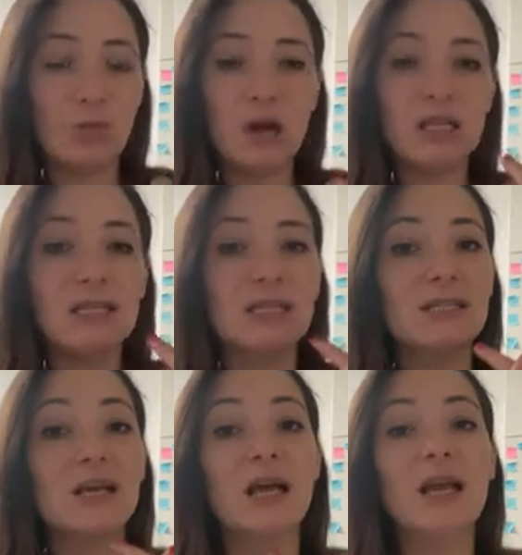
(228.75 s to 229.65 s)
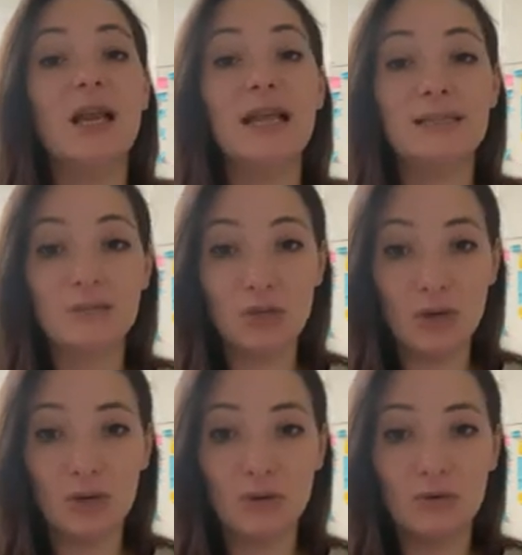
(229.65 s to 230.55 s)
1 is, let them
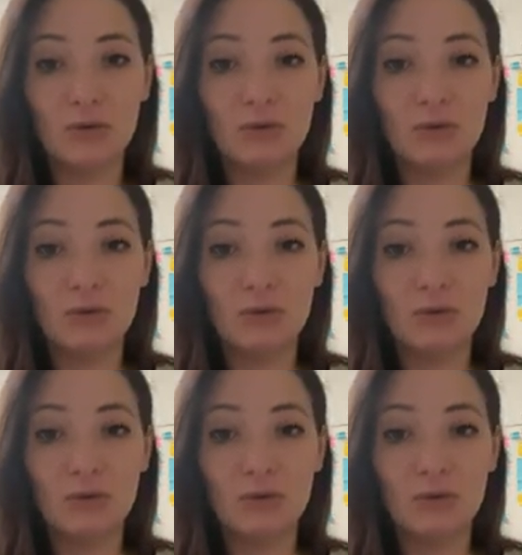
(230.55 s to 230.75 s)
know